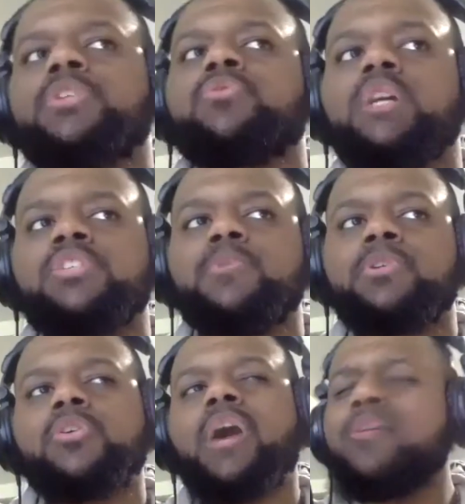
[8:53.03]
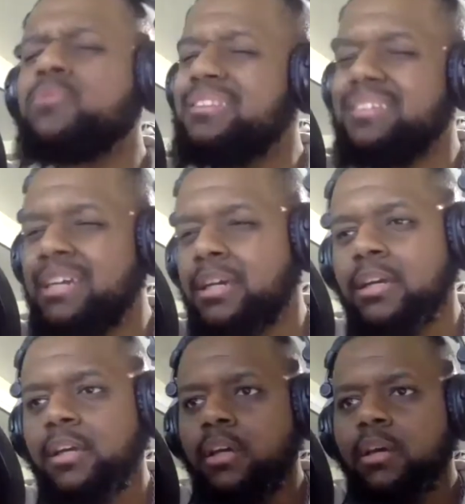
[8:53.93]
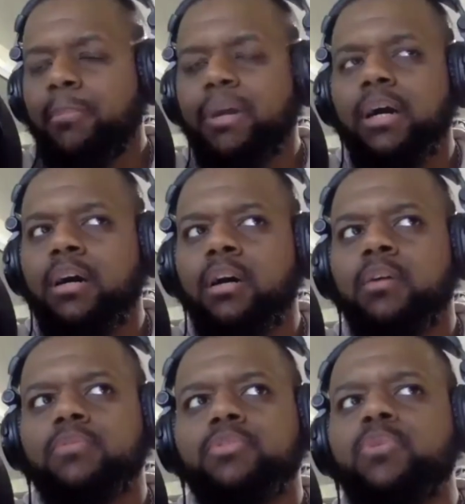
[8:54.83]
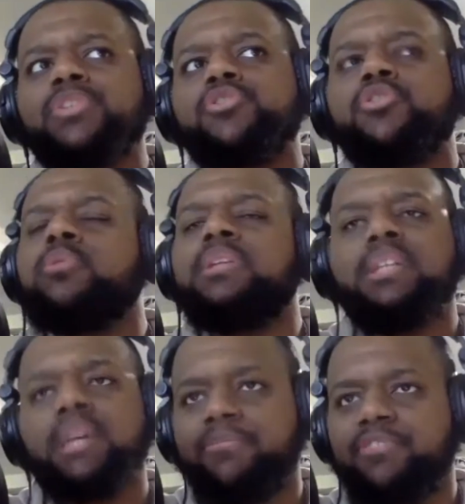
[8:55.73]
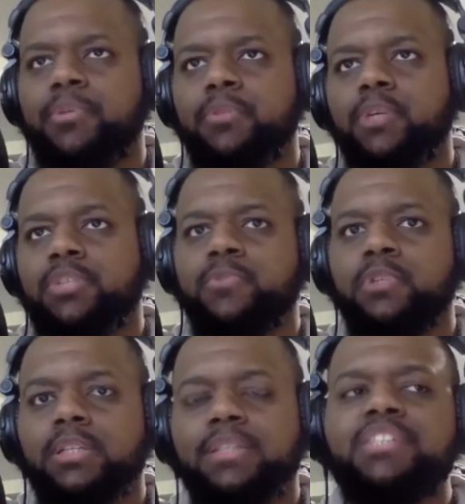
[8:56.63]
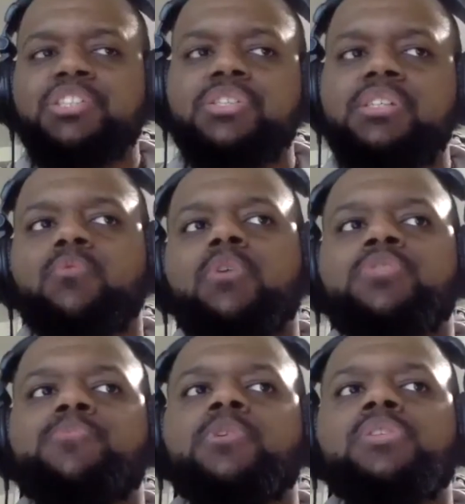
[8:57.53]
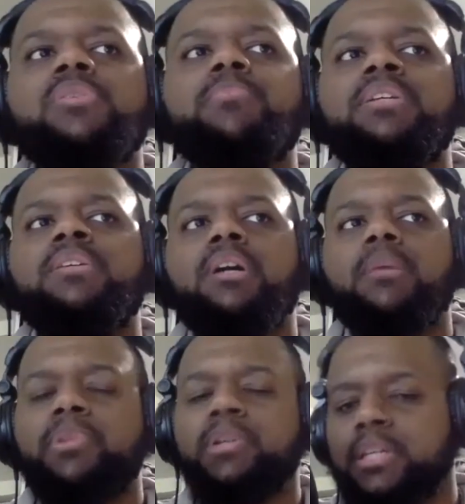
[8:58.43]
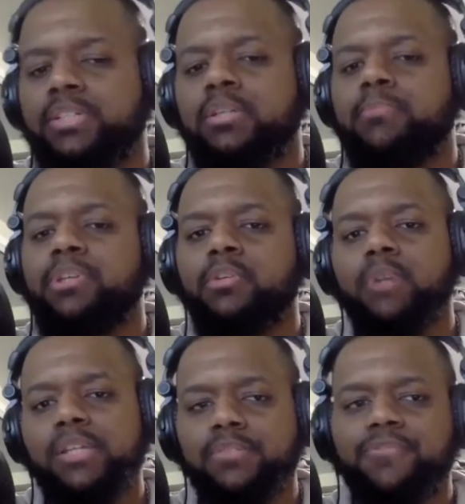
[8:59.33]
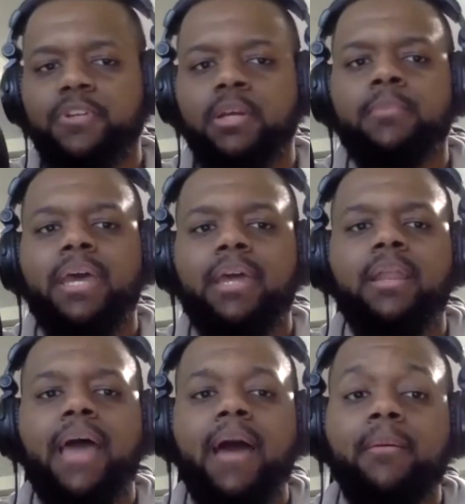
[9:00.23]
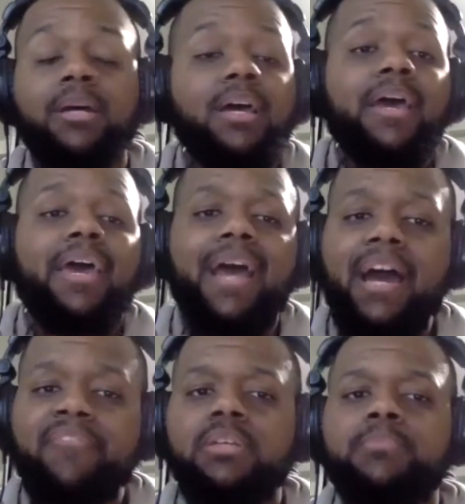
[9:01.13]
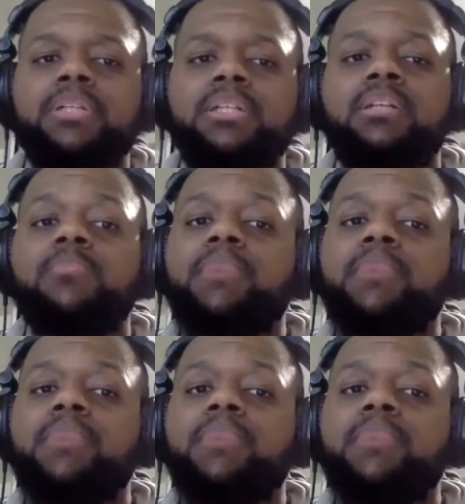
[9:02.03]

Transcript: Westbrook. So I don't think the Wizards don't need MVP Westbrook. They just need Westbrook to be a player that's going to be aggressive for them and have the ability to make